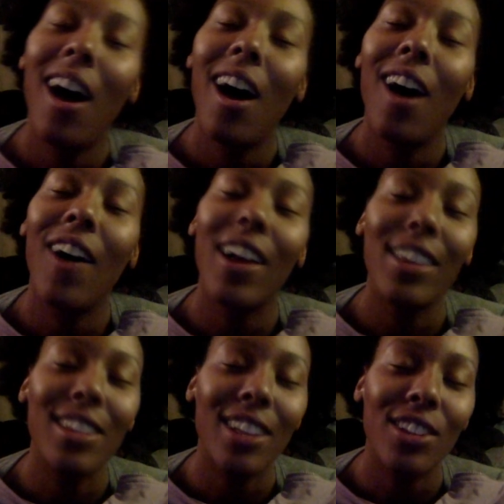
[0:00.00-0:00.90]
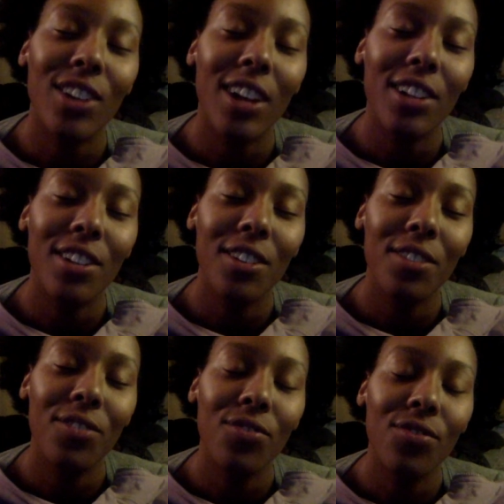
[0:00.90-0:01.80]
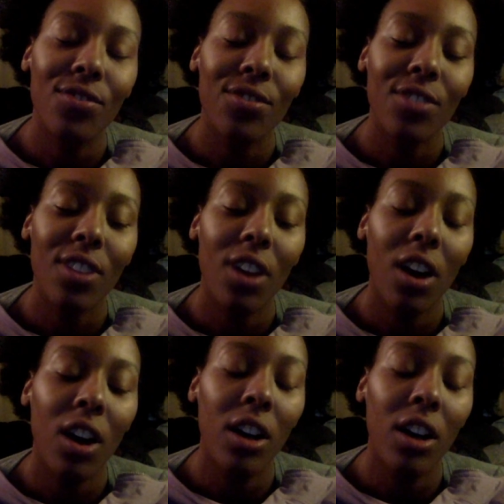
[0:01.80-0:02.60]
Or at least I'll try to.